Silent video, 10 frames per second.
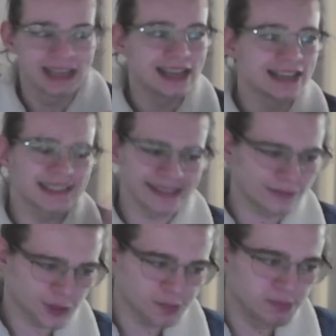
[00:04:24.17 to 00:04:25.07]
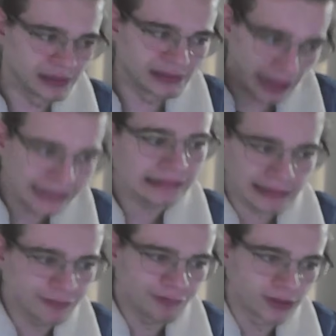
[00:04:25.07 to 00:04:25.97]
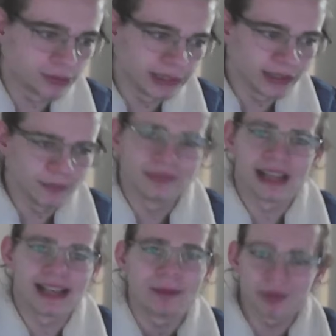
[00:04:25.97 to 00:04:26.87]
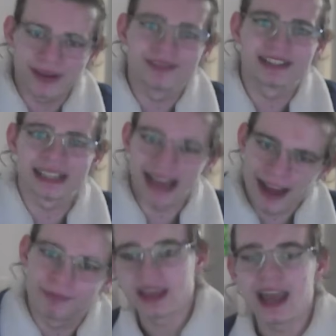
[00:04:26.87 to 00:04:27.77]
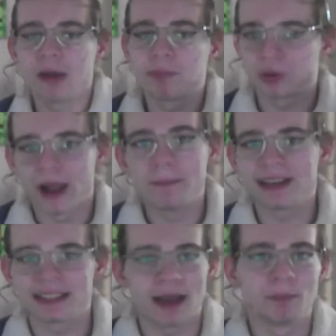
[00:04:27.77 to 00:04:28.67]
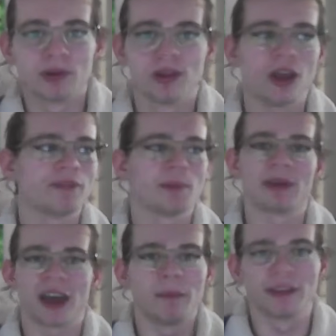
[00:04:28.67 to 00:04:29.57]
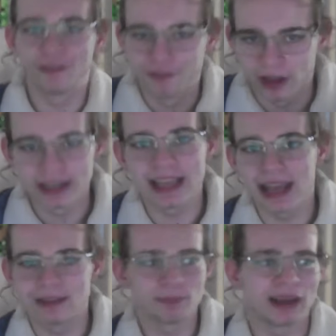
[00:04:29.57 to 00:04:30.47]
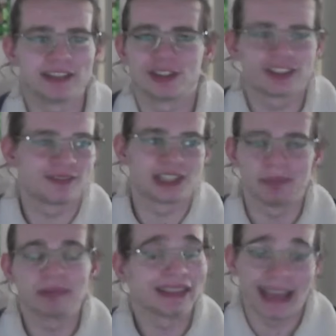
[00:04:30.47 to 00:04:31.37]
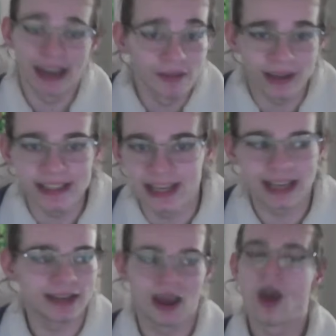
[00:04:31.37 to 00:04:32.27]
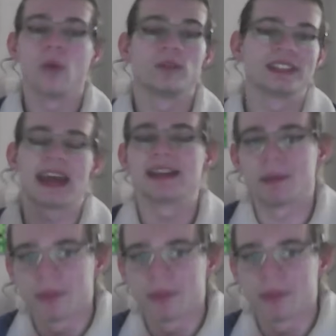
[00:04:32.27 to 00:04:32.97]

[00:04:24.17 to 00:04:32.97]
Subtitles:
instead of just blindly following them like I previously have been. A prime example of it becoming fun again by just simply innovating it was day number